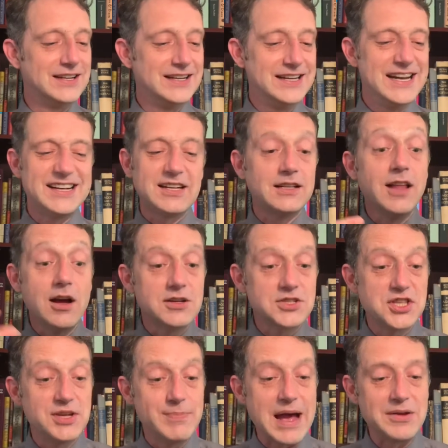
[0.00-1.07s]
It clung to
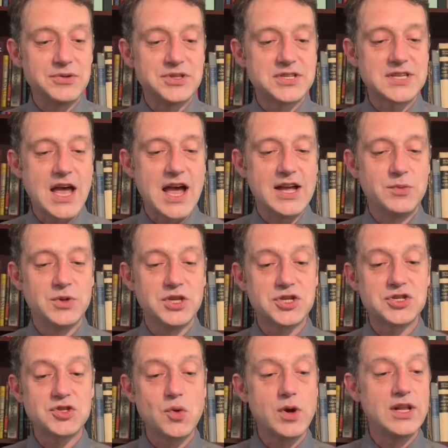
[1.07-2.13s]
the mountainside when the
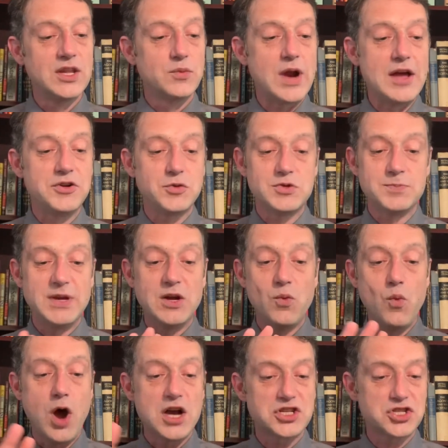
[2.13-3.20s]
soil around it was being
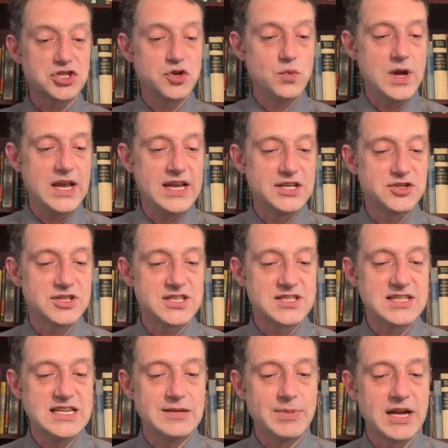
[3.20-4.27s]
washed away to the
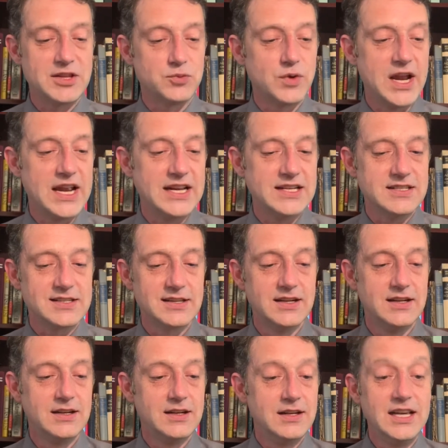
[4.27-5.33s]
sea by the rains.
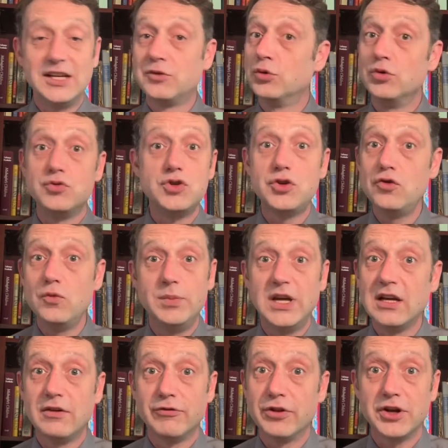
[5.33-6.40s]
It grew too
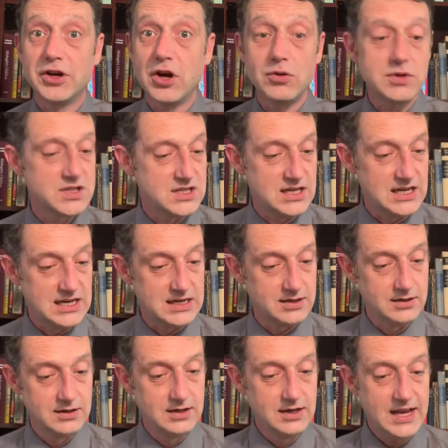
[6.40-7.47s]
big for the goats to eat,
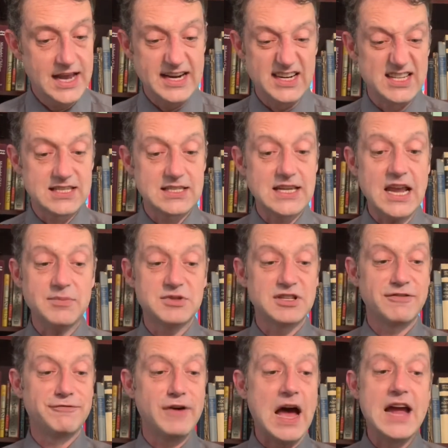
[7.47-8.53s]
and it escaped the
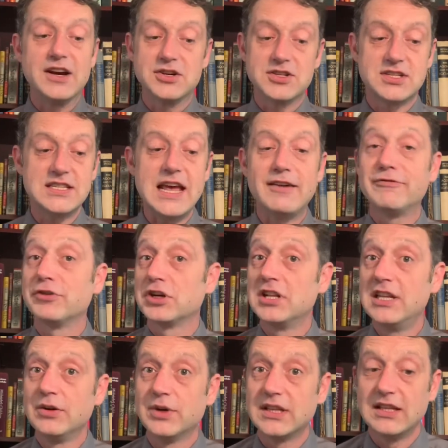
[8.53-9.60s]
fires set for
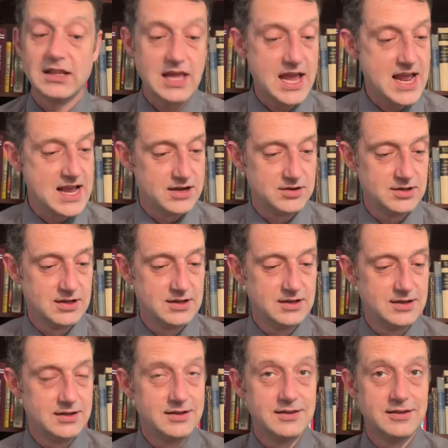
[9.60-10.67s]
clearing the land.
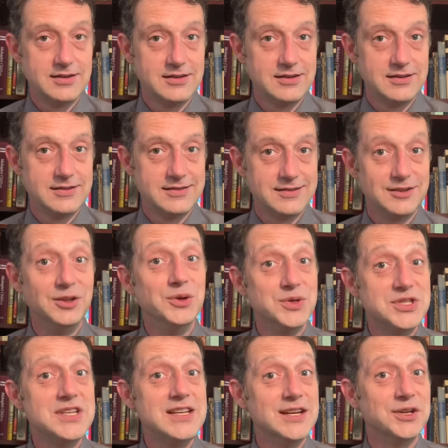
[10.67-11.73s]

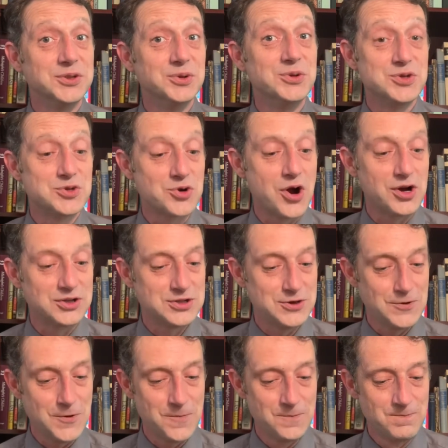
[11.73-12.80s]
Lucia grew strong
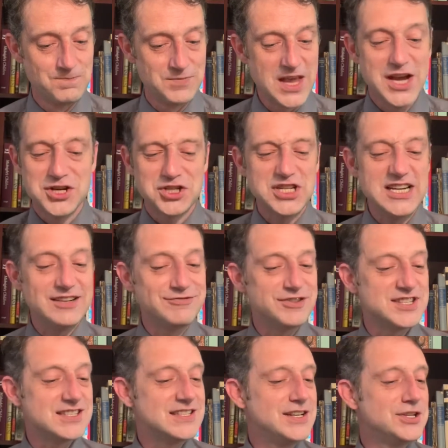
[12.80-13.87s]
too. She and
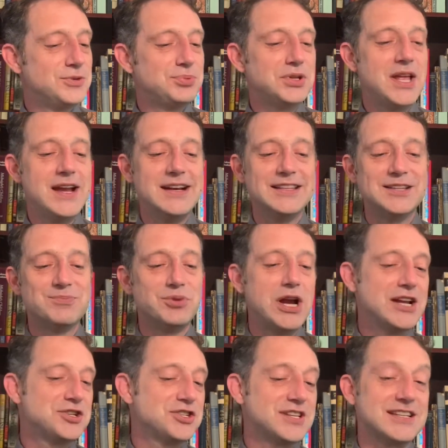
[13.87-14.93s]
Facile played in the branches and